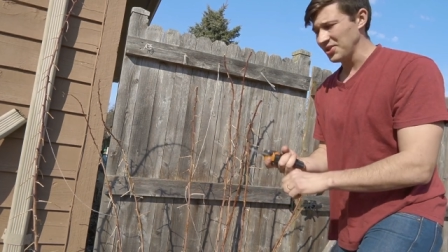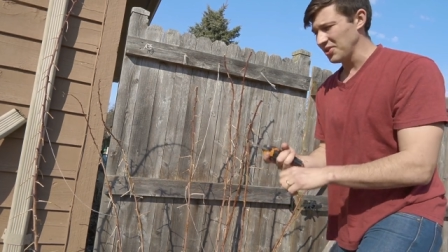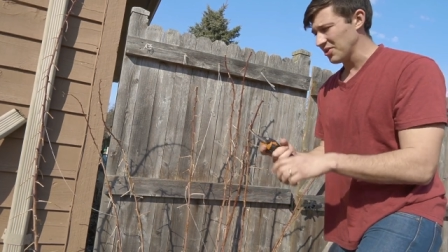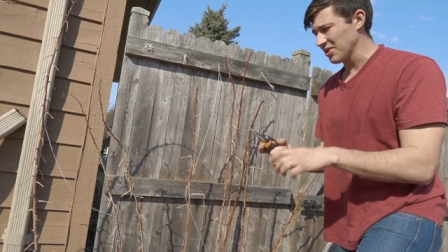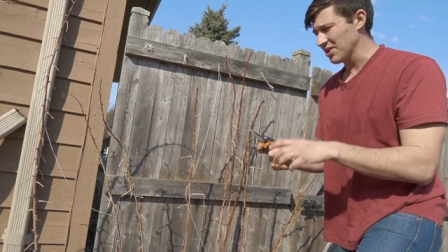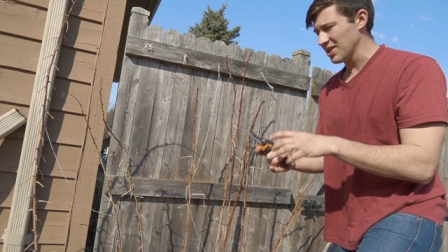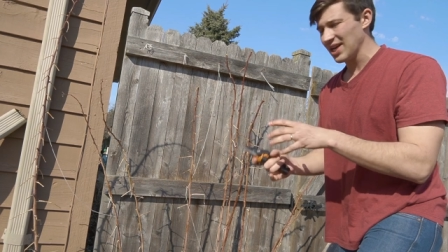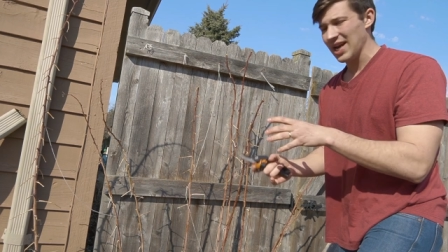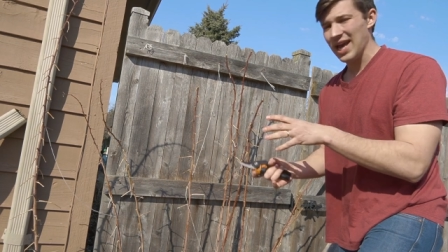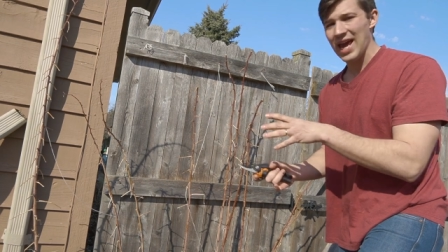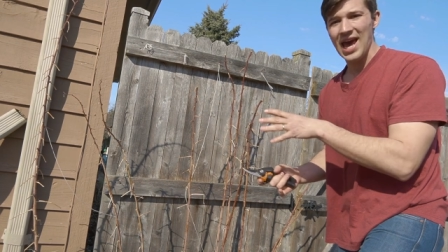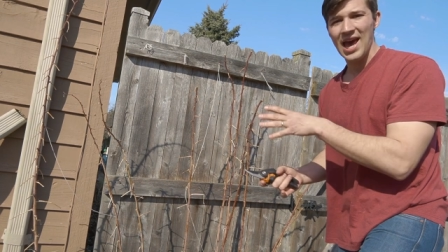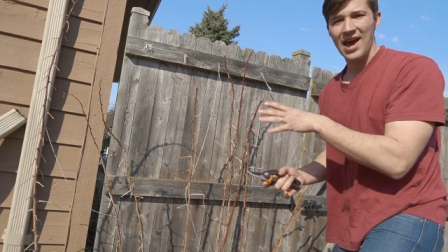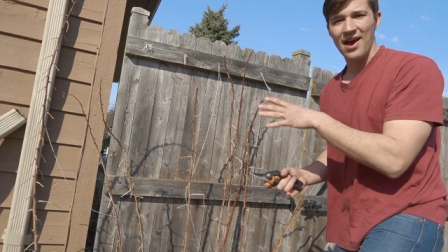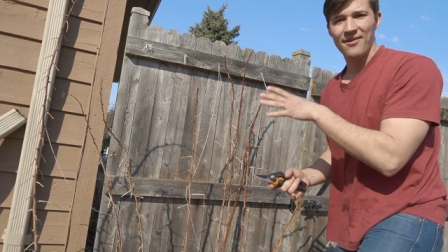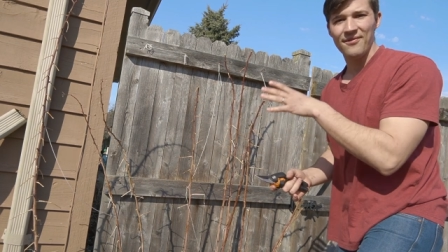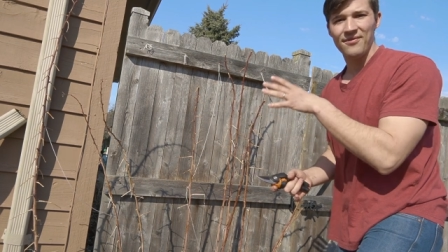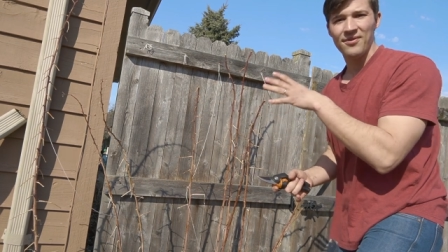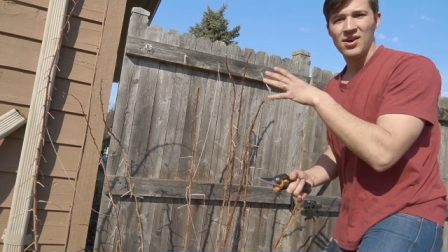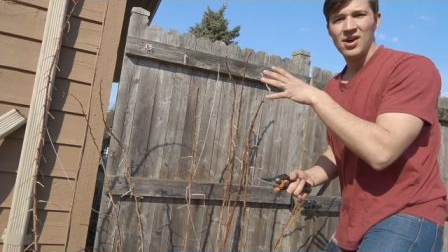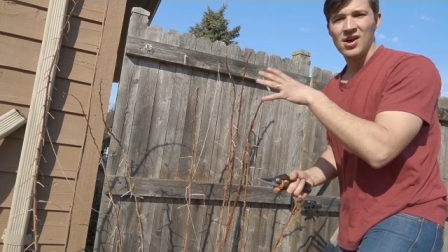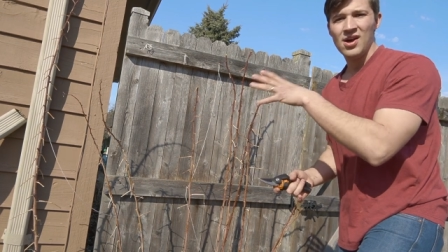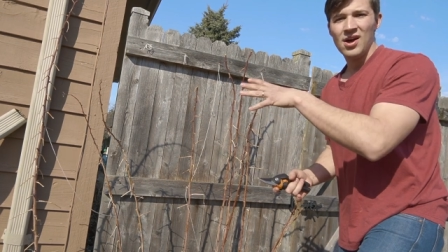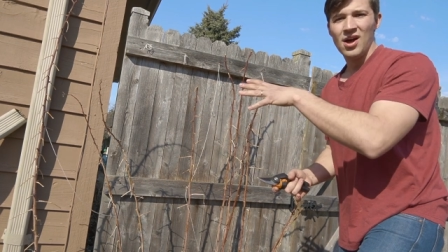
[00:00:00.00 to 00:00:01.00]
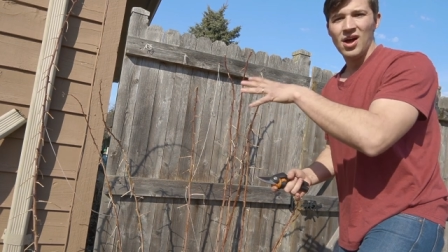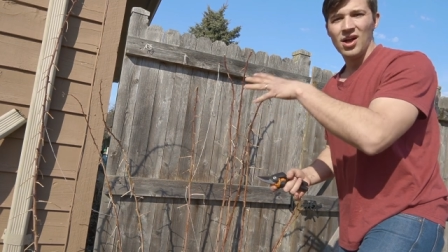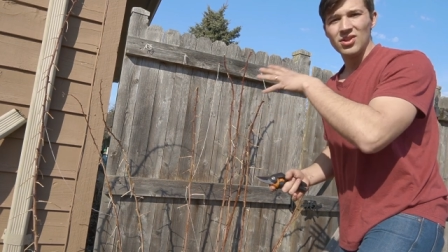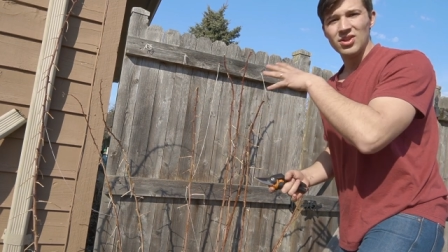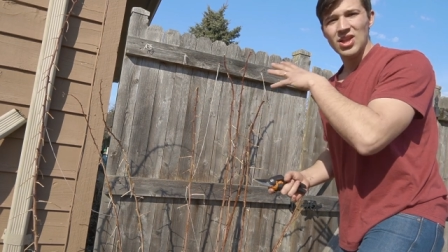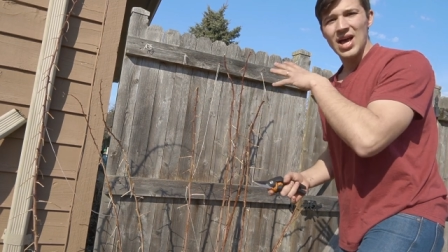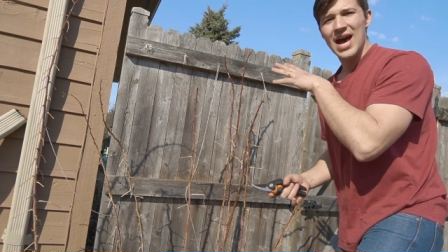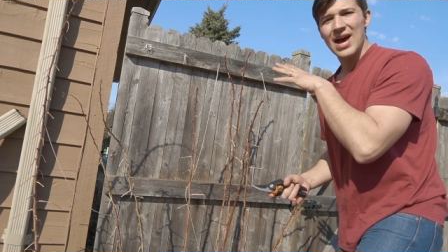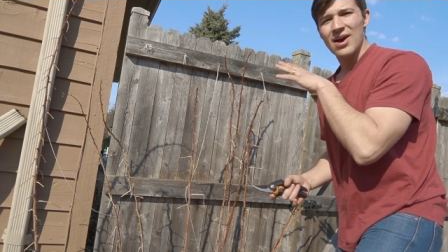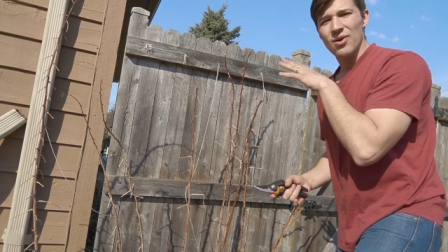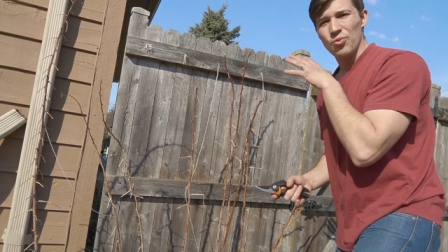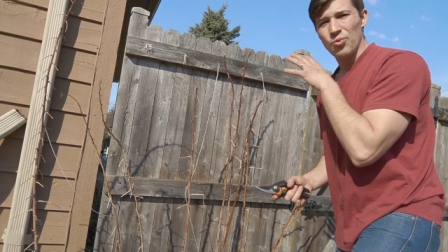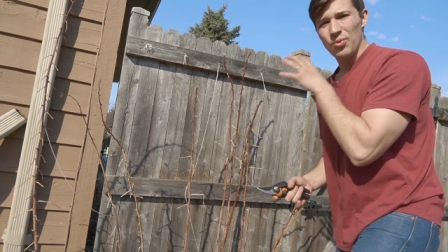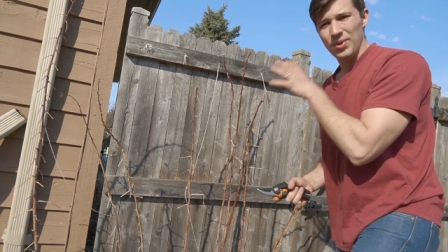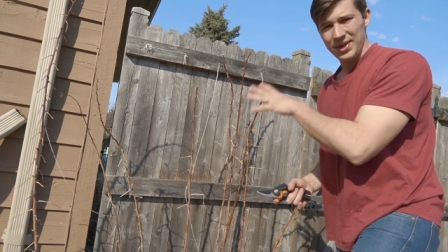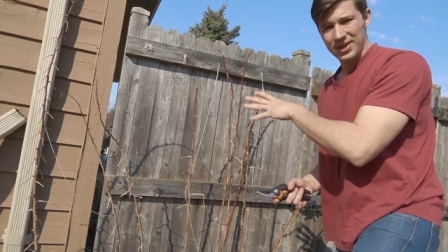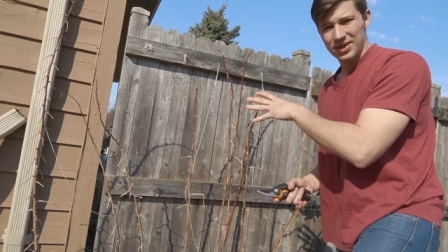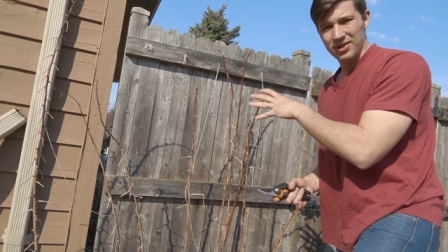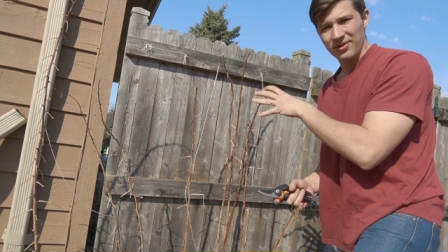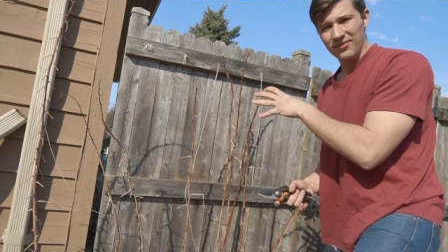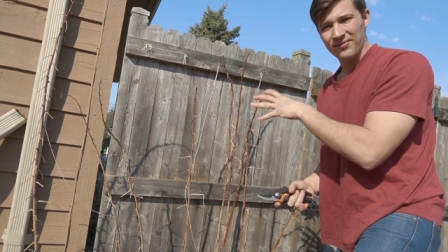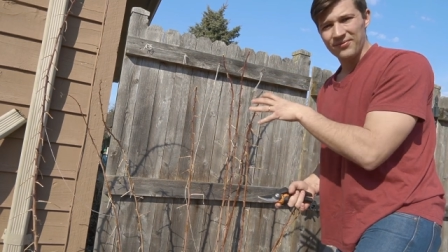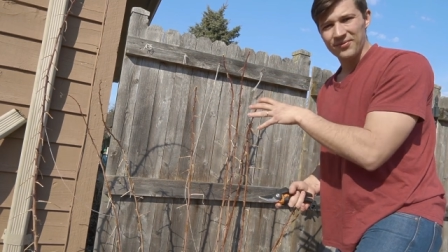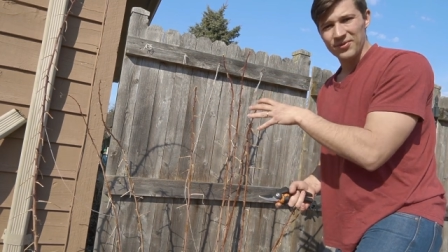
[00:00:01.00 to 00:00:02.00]
you're gonna have a lot
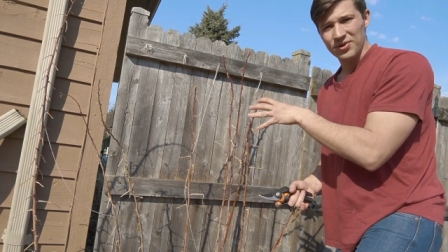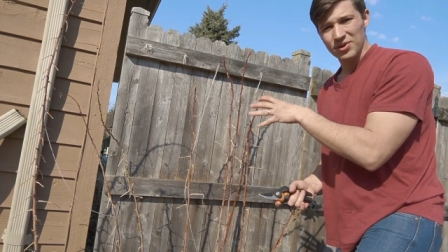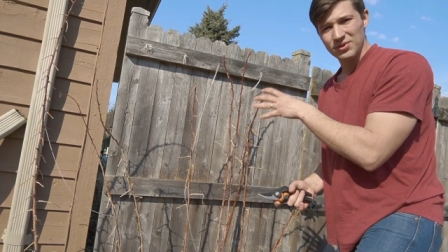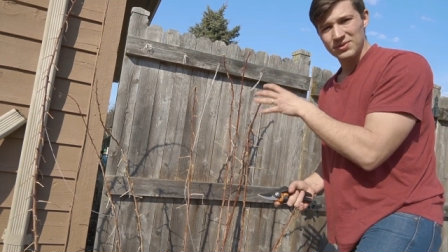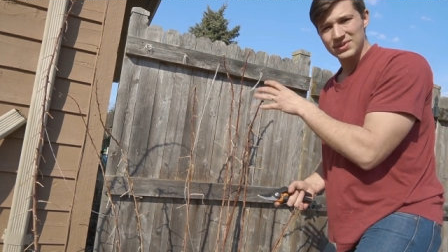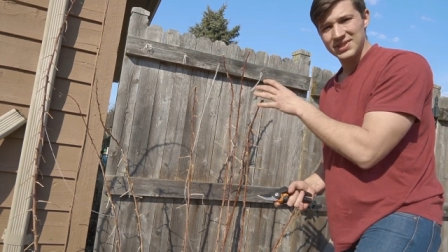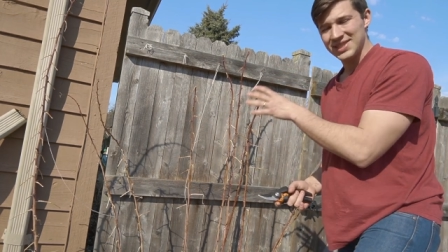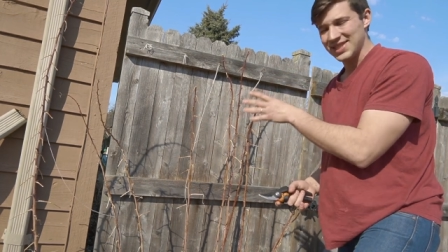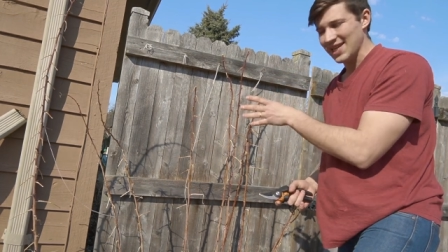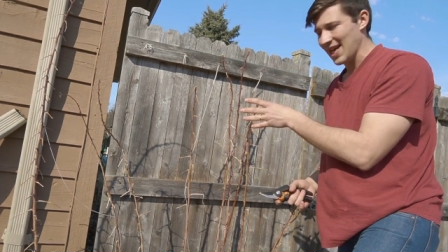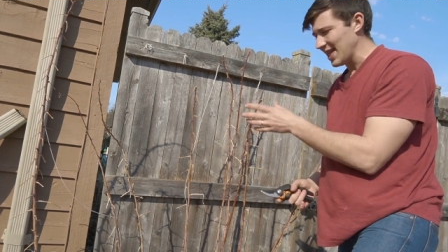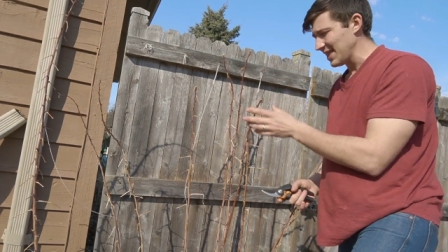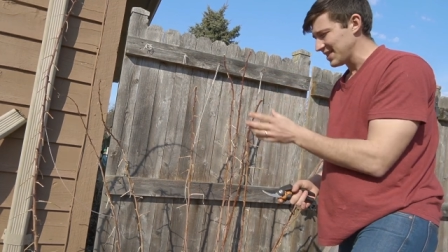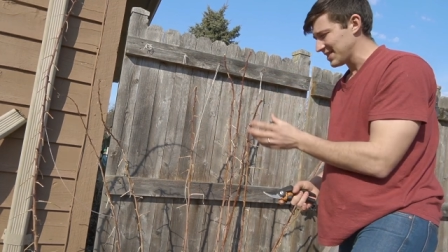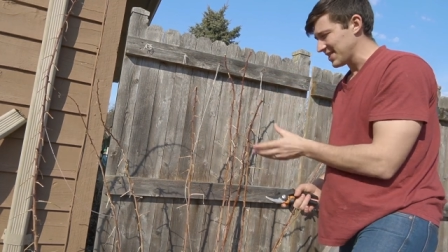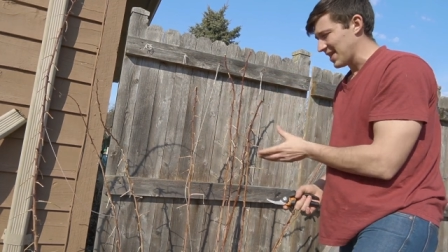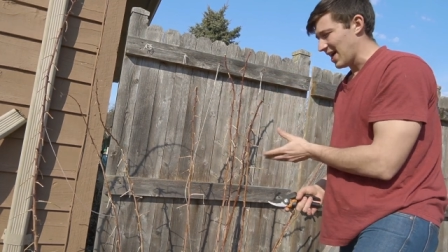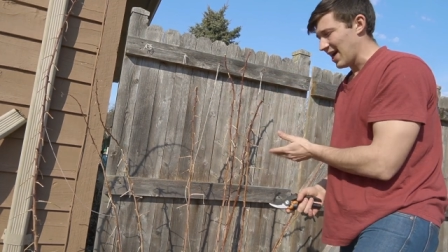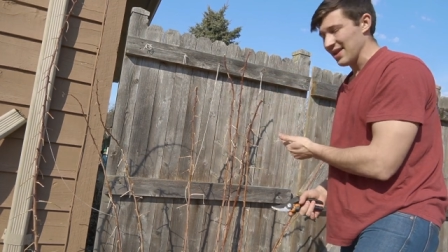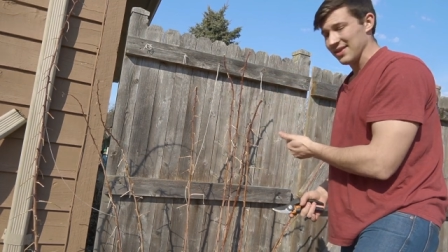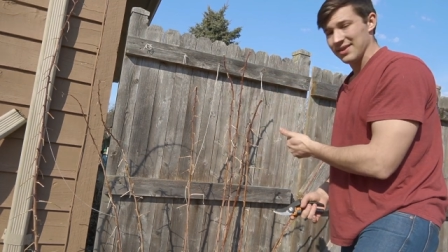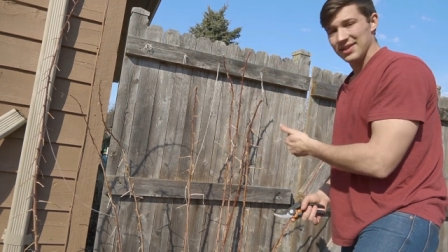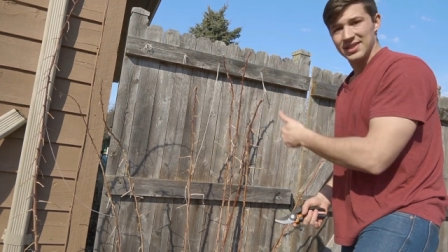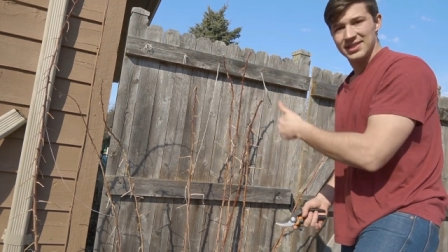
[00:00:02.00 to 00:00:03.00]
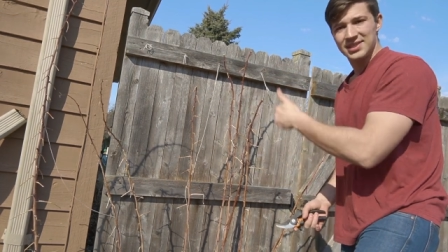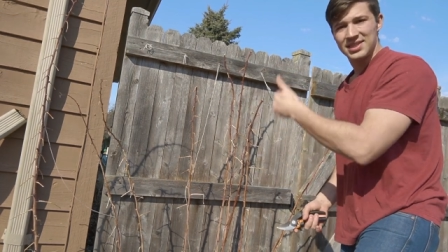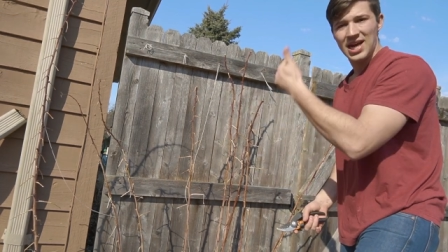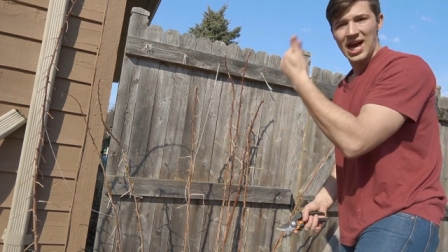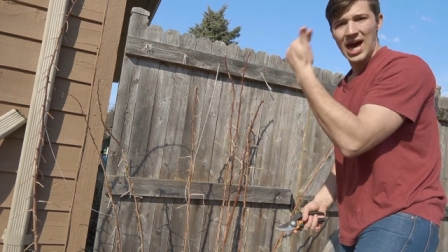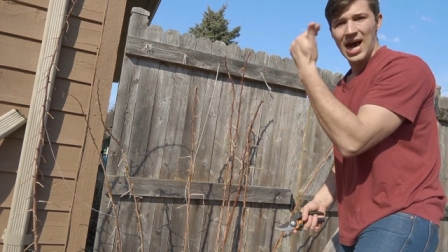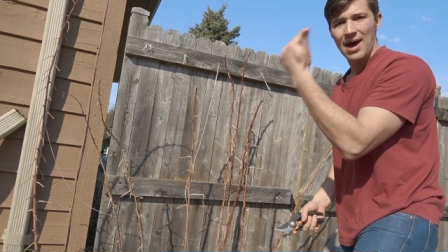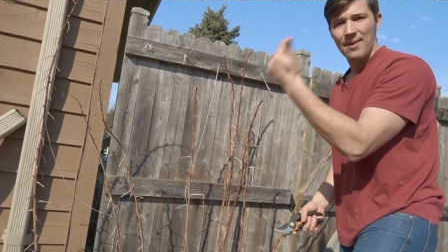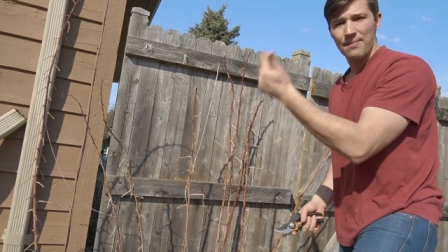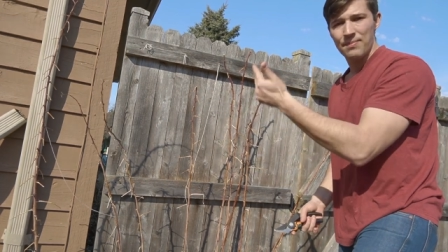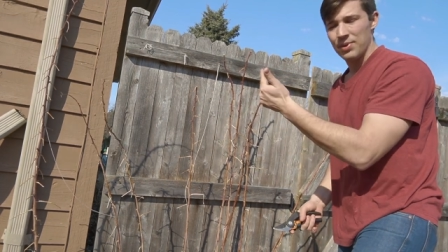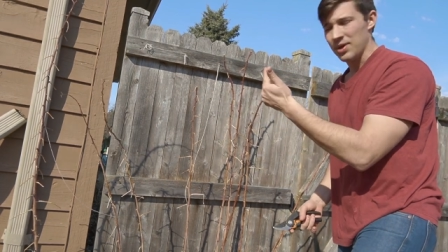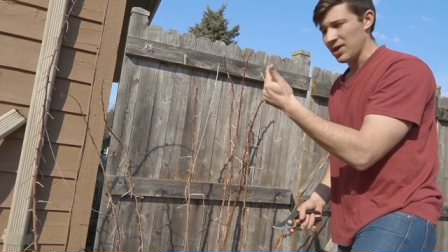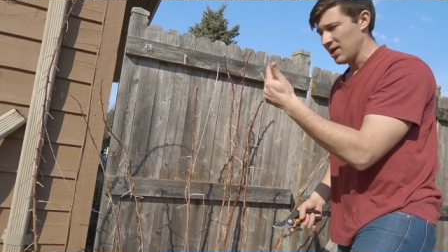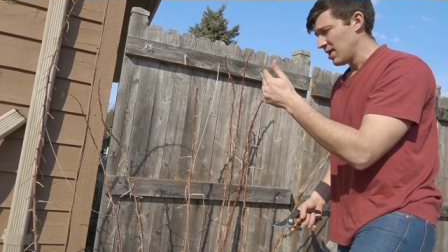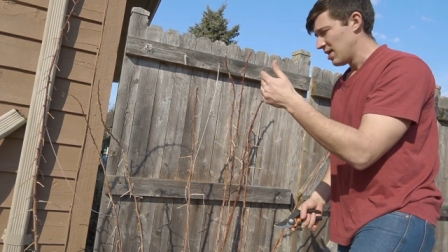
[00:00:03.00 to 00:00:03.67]
weaker fruit sets on the top,